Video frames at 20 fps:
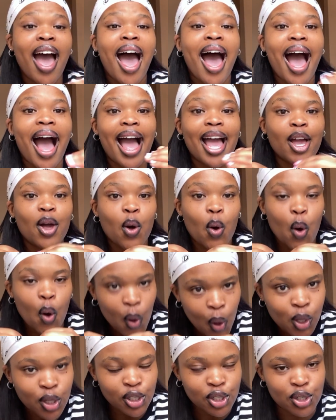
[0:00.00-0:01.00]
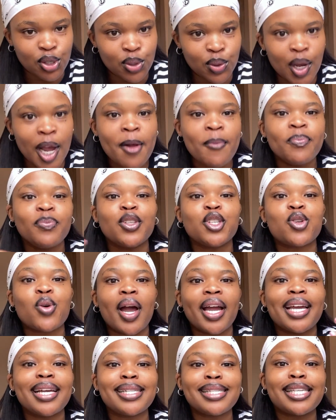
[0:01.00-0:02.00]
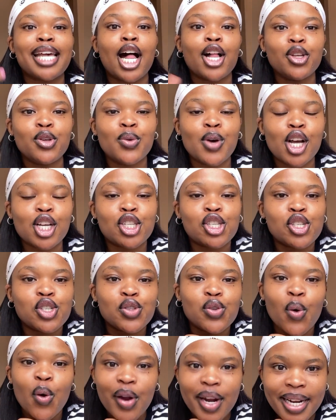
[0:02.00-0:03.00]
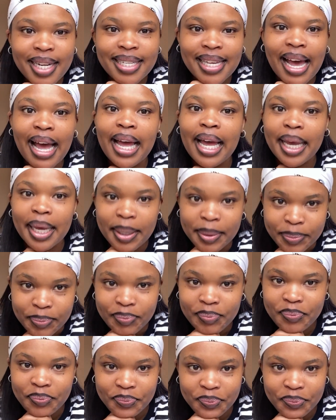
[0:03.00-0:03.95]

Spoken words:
I called you so I can tell you a story time